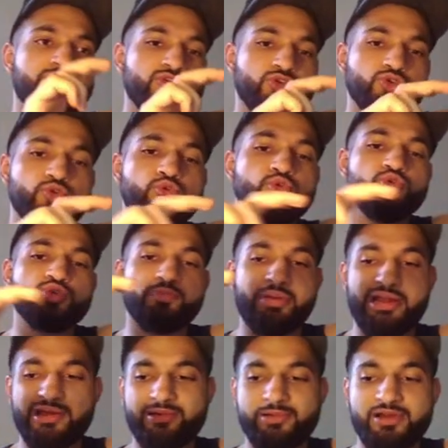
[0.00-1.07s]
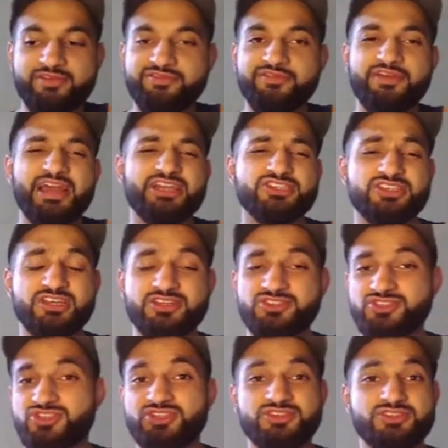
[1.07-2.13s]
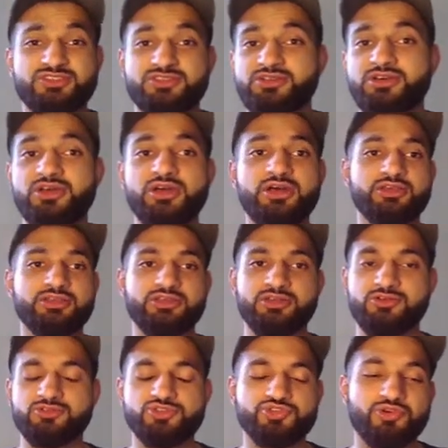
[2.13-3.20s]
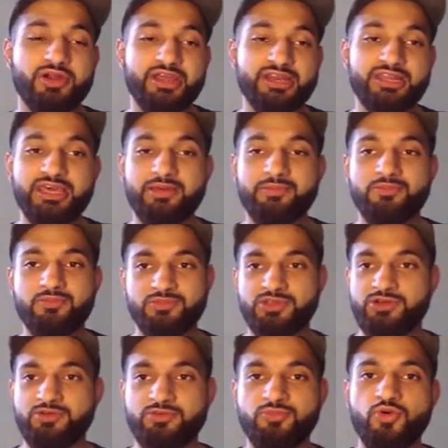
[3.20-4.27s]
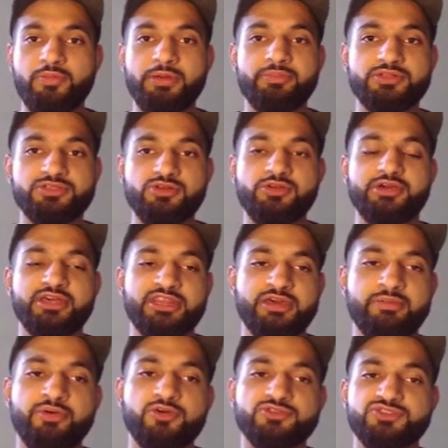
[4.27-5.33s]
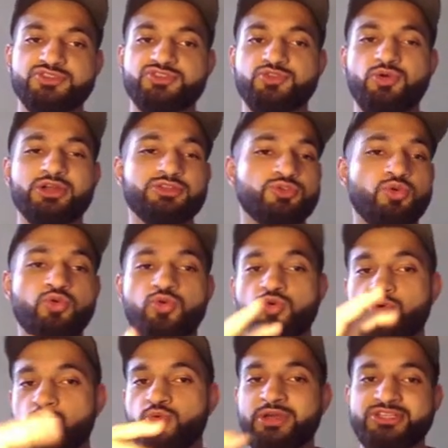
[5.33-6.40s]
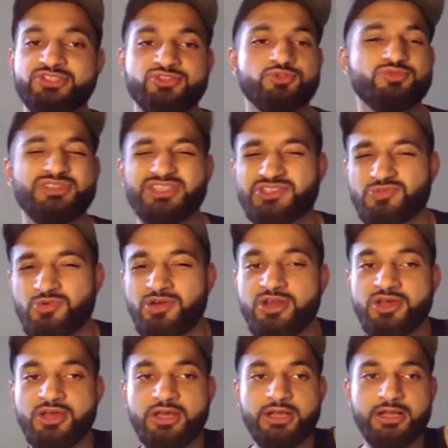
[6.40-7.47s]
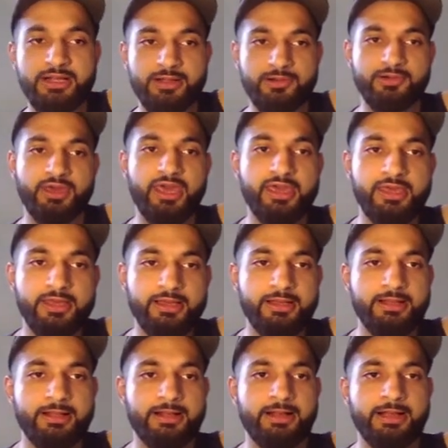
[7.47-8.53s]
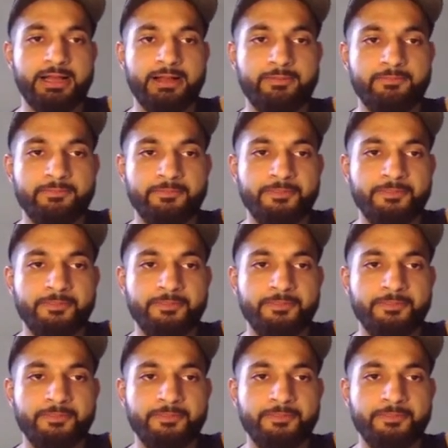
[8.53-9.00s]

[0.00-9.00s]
huge paragraph of hashtags just to, you know, try and get, you know, more people to look at their posts. So I don't always use this one, okay? Um,